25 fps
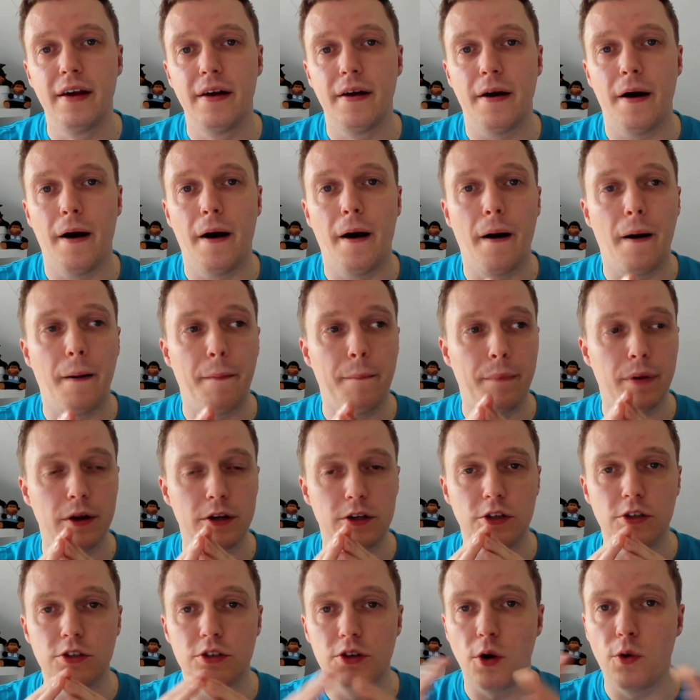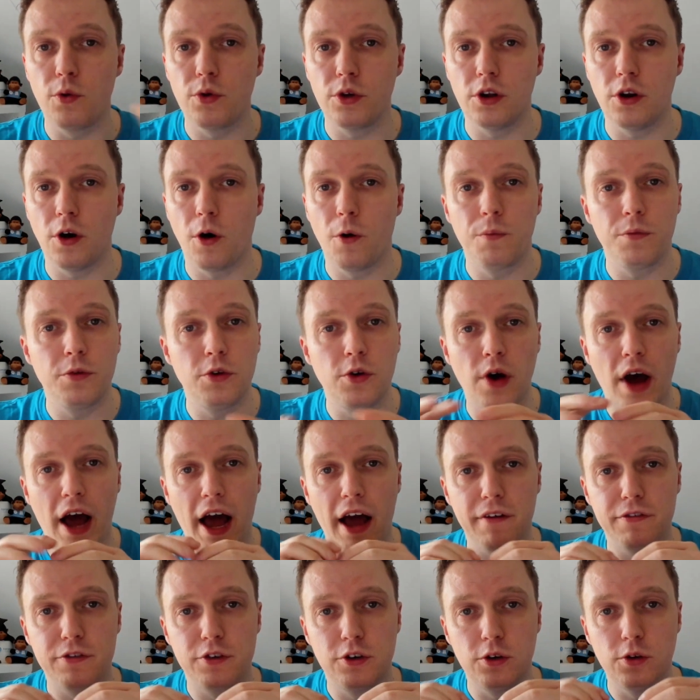Um, but so, you know, you
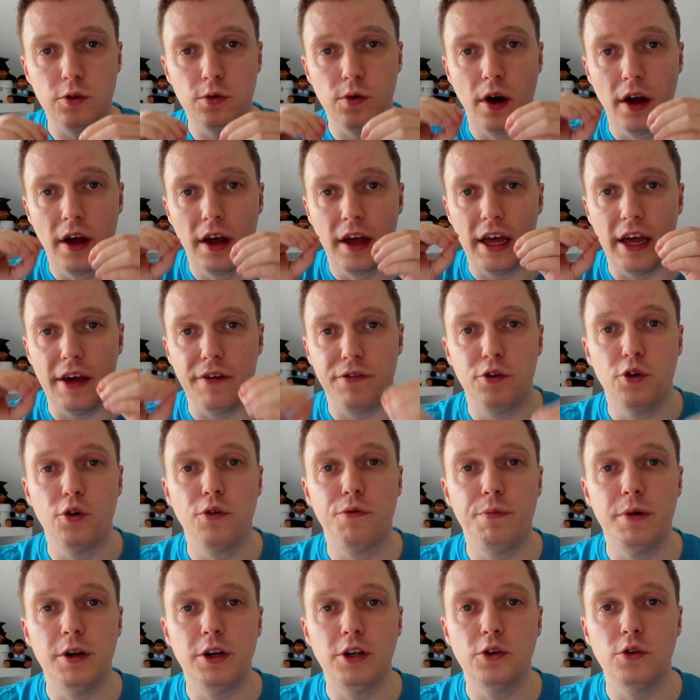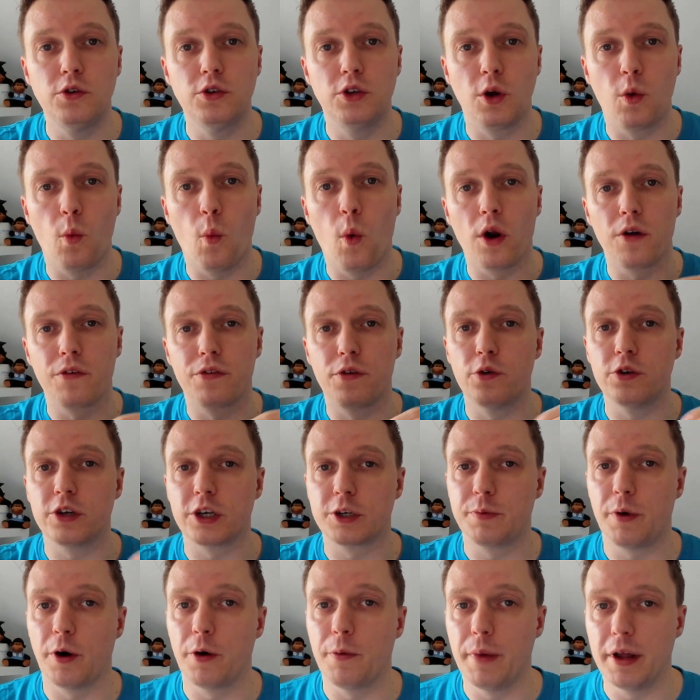have to, if you've been using one of those
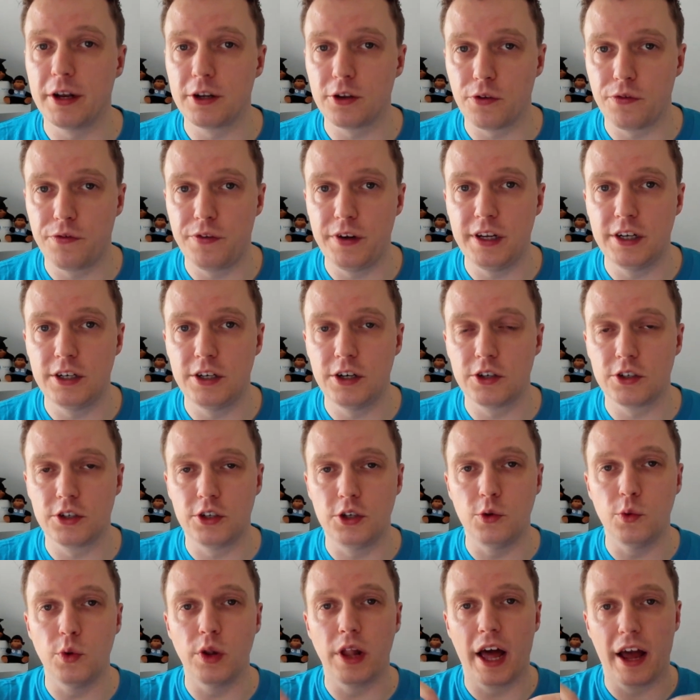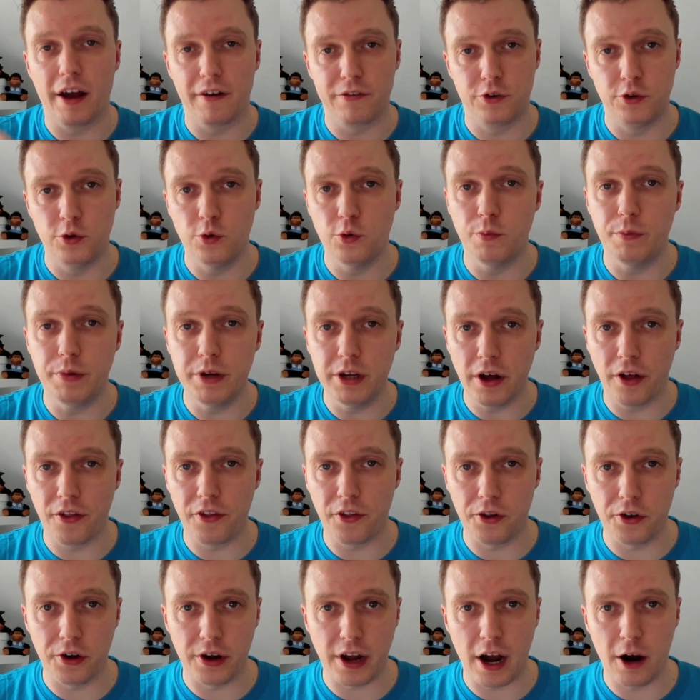experimental features, you will have to be on the
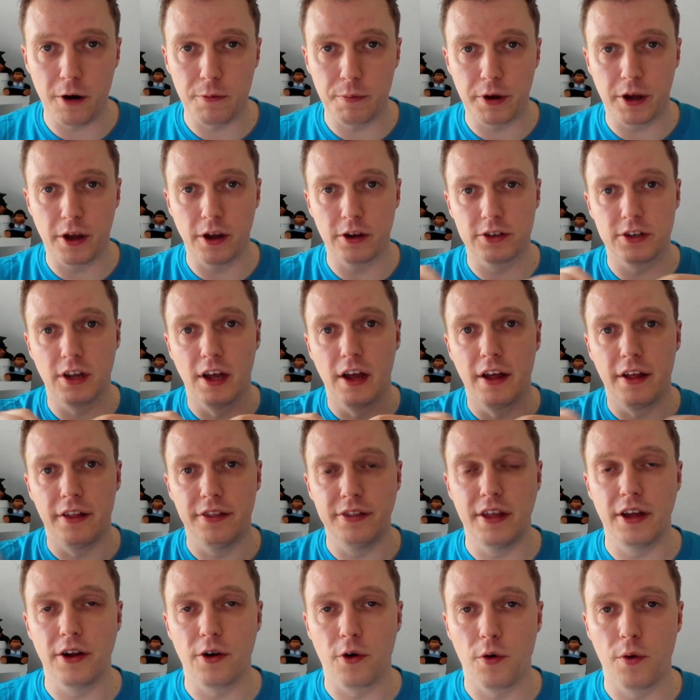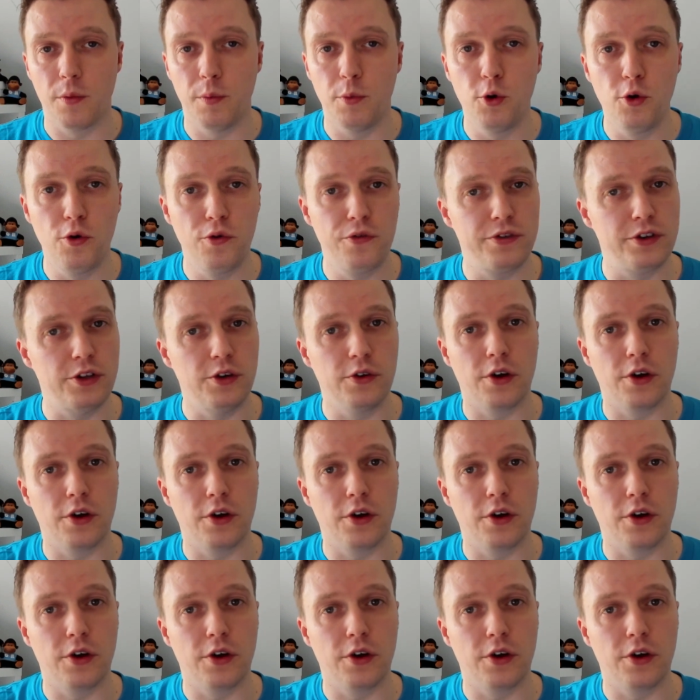lookout because they are removed.